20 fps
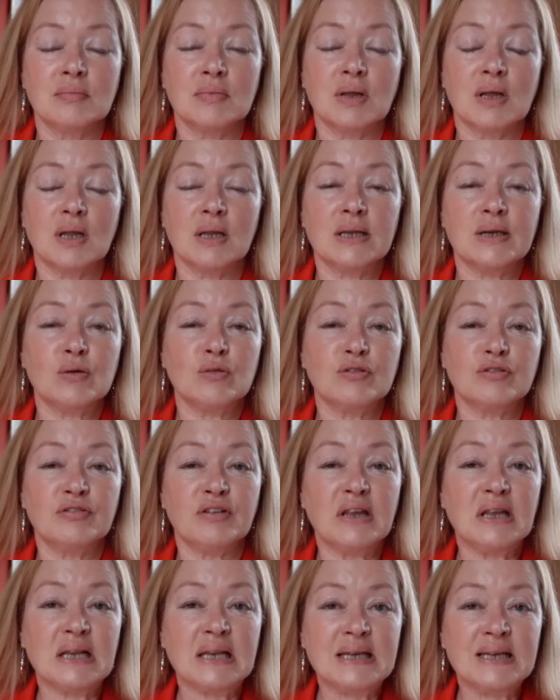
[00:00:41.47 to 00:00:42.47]
a little
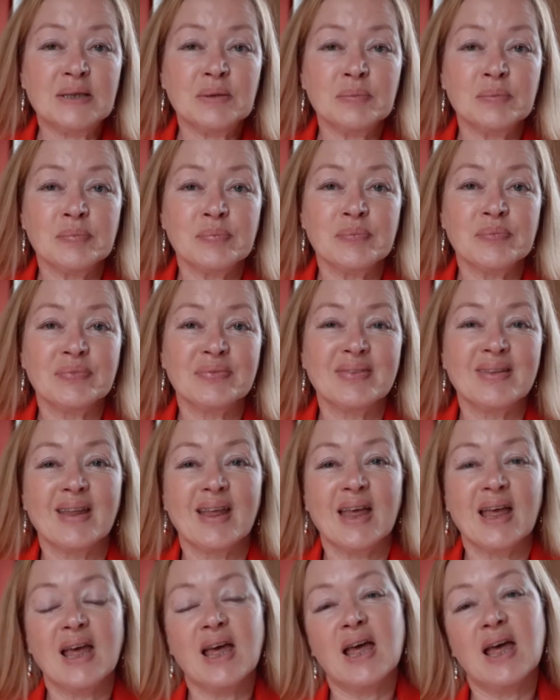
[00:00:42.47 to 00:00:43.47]
feeling
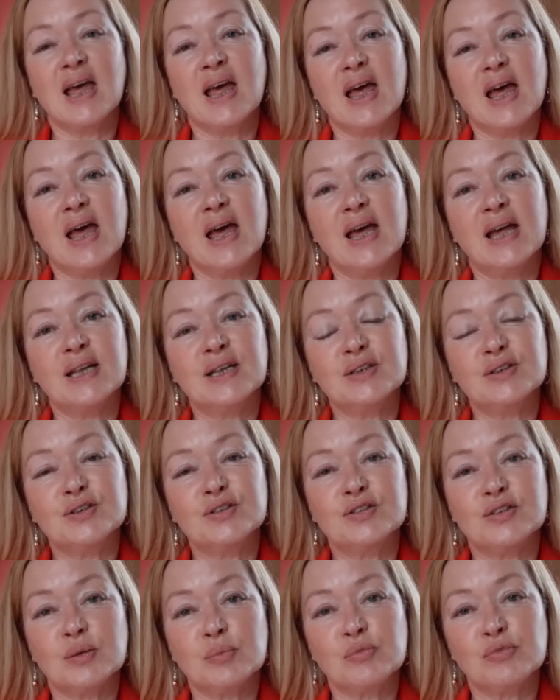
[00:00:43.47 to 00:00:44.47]
and
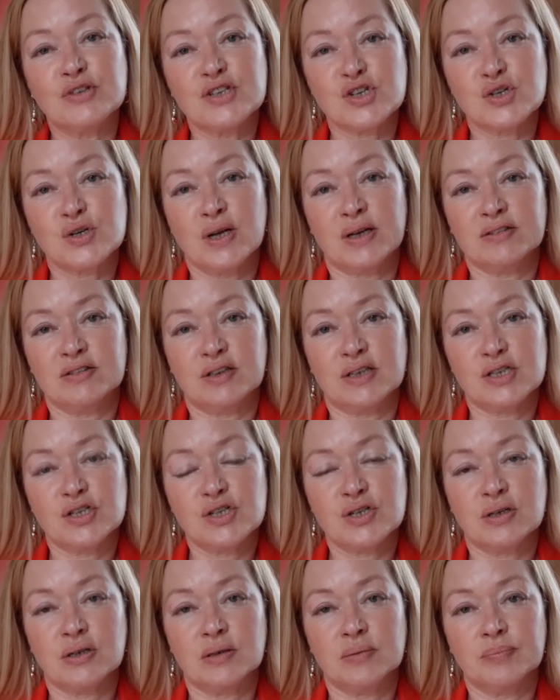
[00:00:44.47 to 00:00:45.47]
some
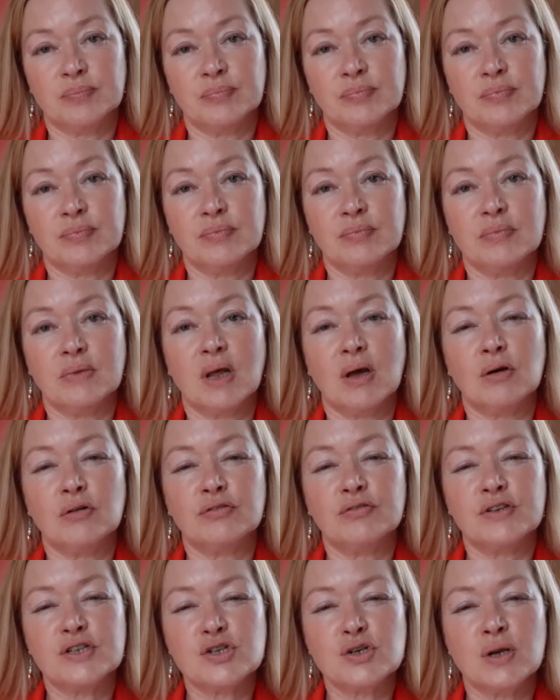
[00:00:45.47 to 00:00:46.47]
visualization. Now,
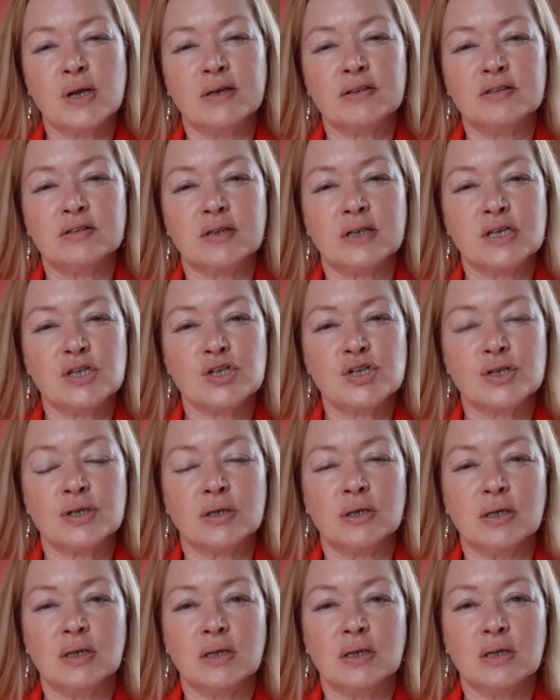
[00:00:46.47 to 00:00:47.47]

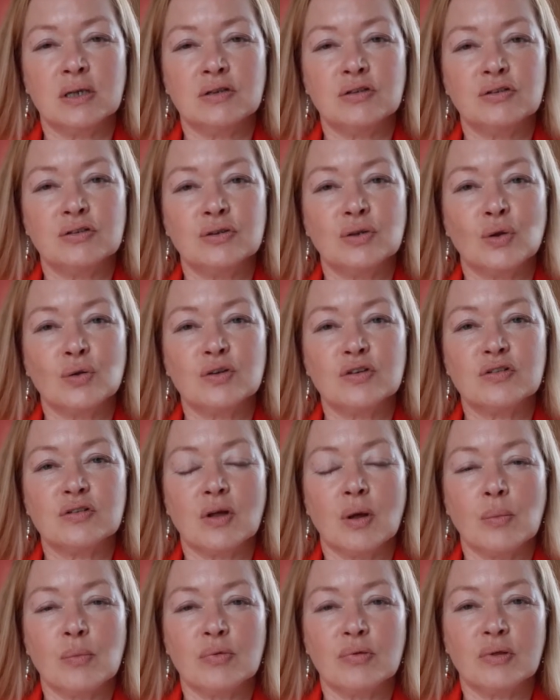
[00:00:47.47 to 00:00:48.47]
visualization is not
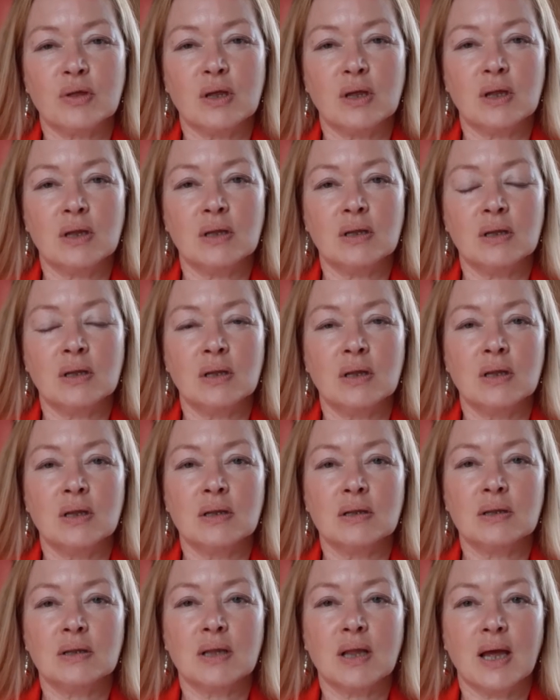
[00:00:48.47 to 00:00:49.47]
something
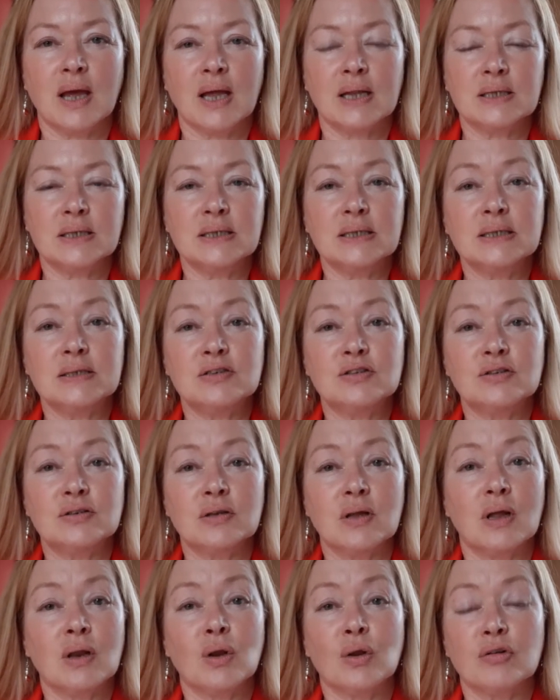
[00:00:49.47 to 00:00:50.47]
that needs
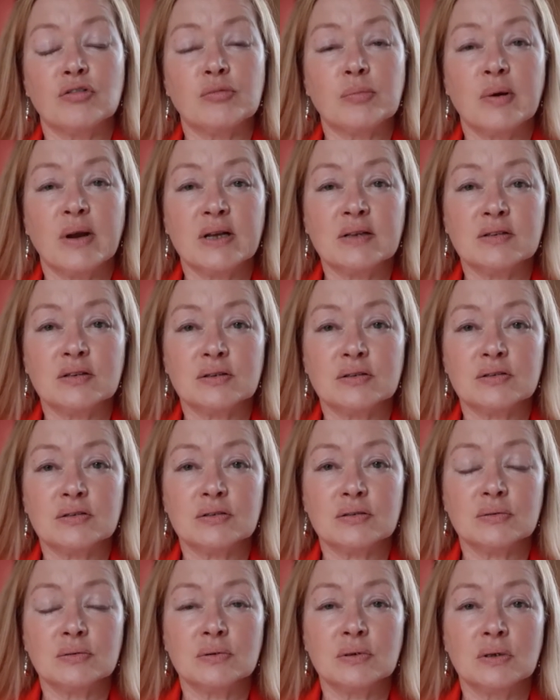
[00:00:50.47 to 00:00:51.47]
a lot of practice.
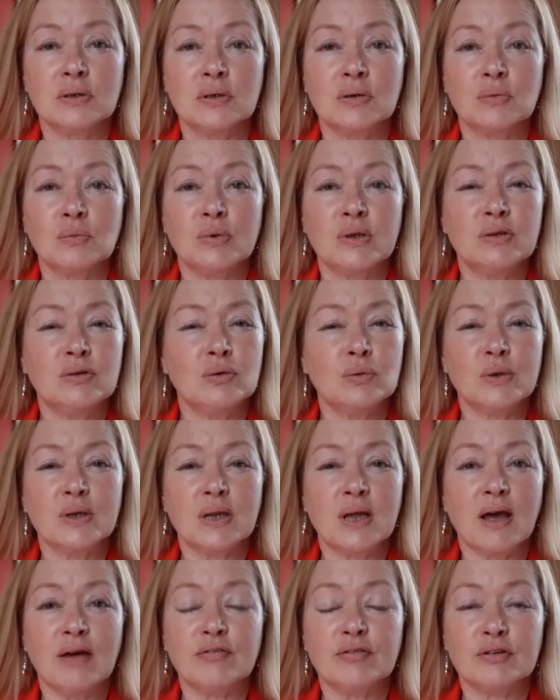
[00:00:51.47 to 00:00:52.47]
We do it
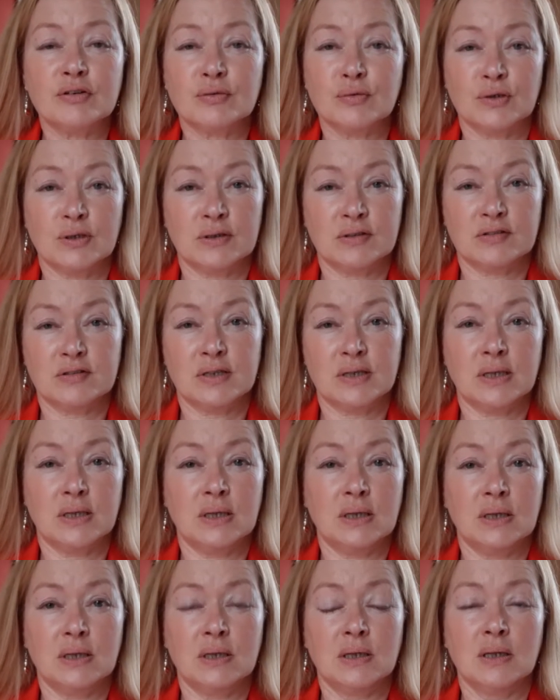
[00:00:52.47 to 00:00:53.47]

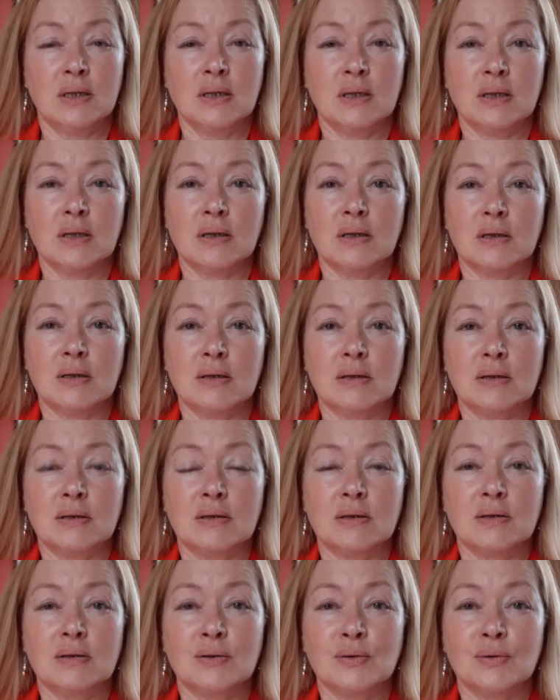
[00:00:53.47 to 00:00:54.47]
effortlessly
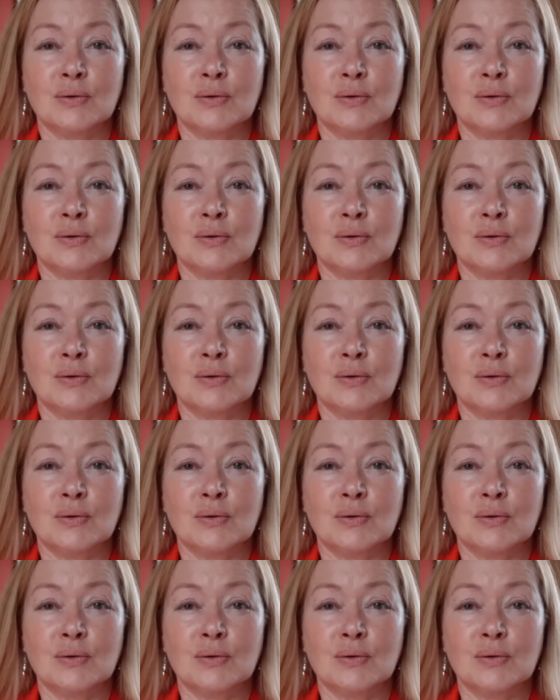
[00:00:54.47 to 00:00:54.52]
on